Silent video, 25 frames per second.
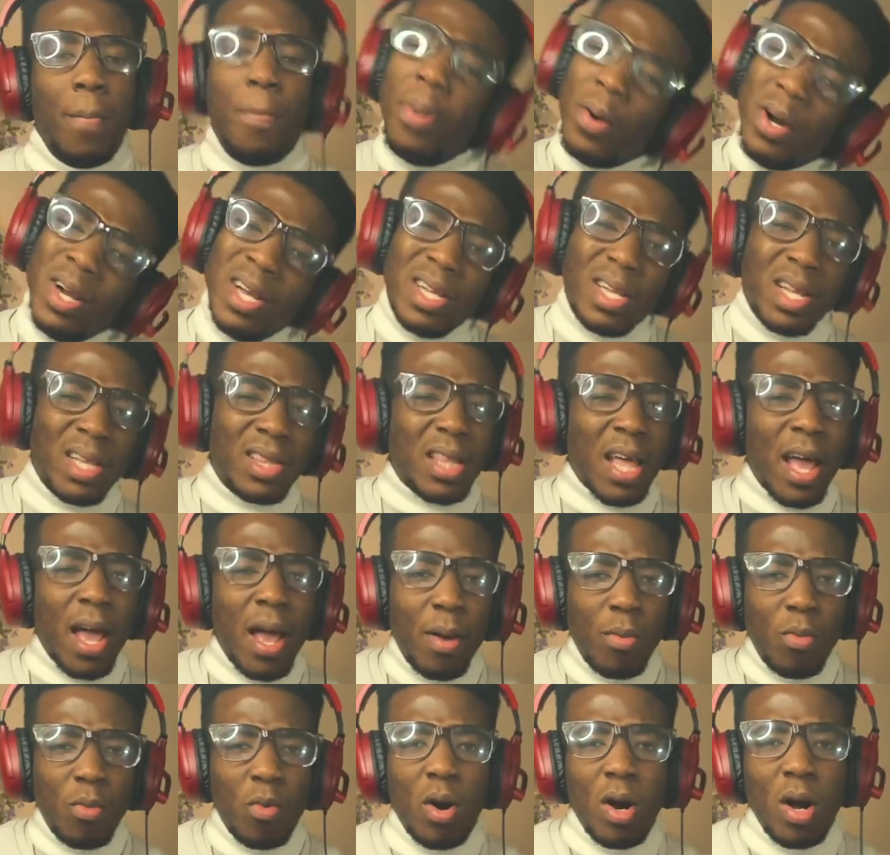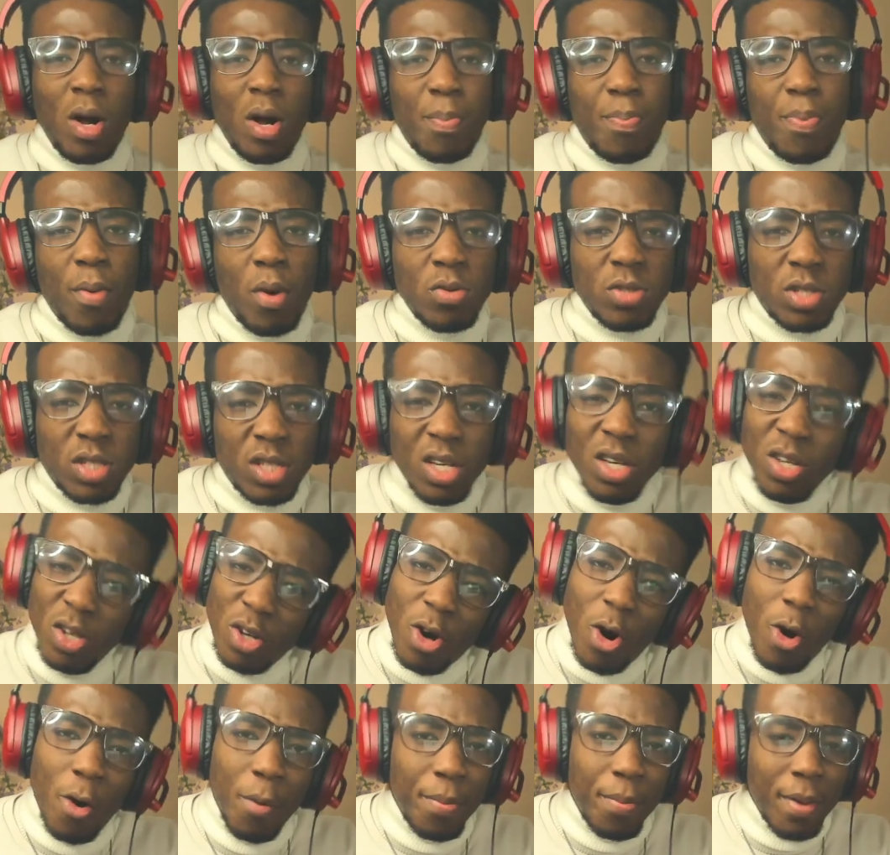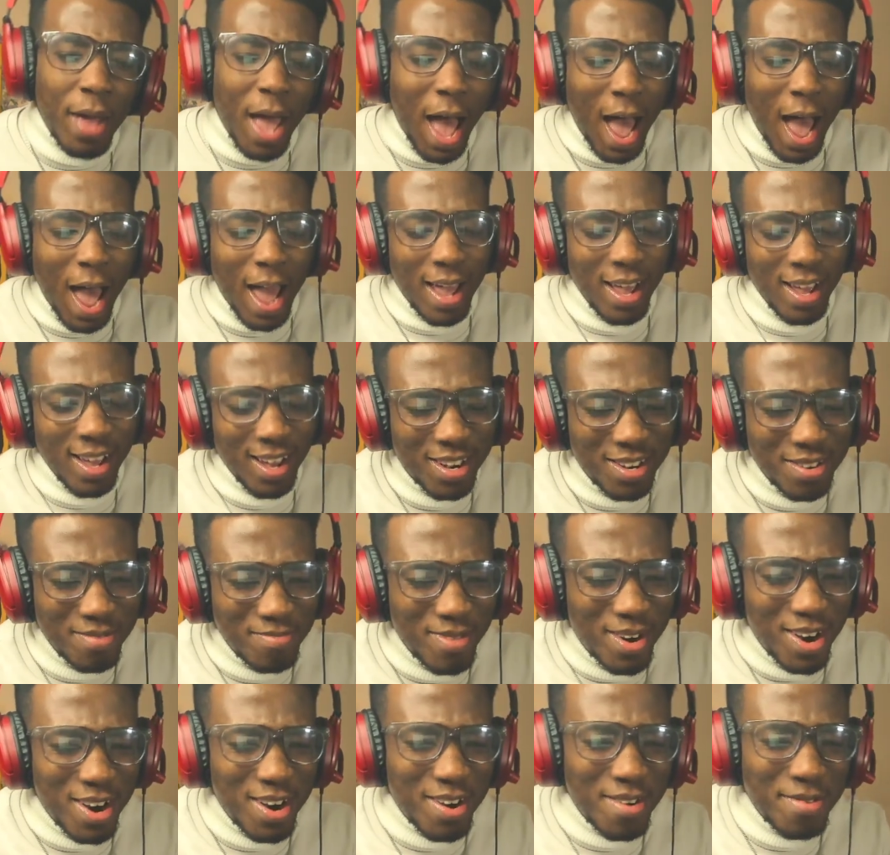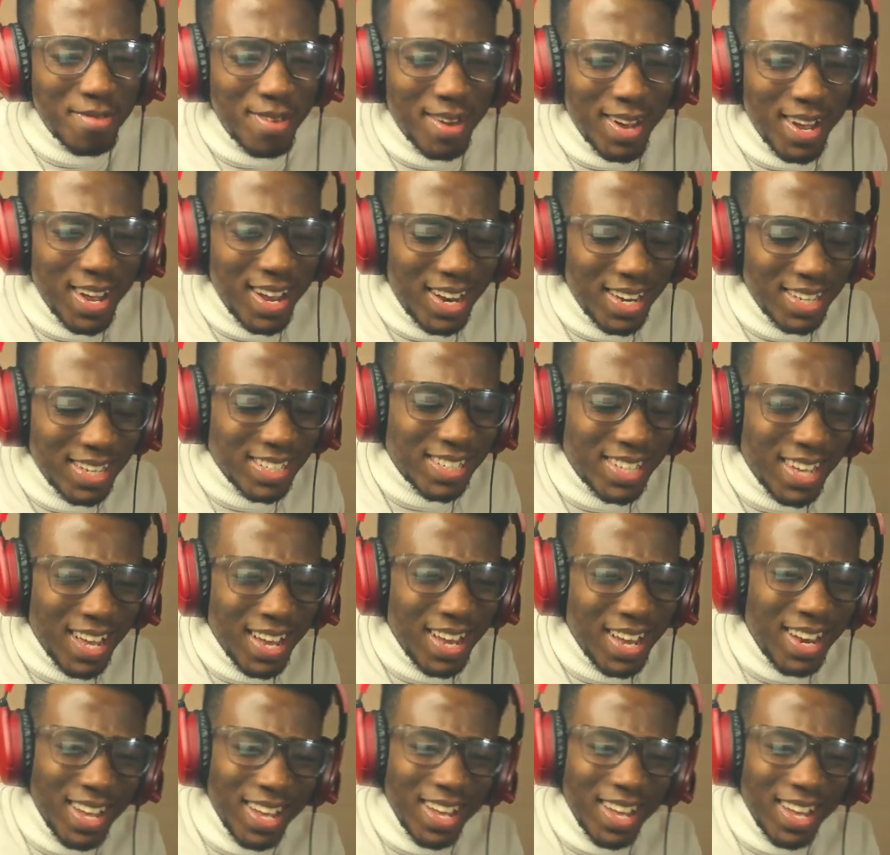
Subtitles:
put in the damn work, broski. You gonna be alright. Come on, man. Let's get it.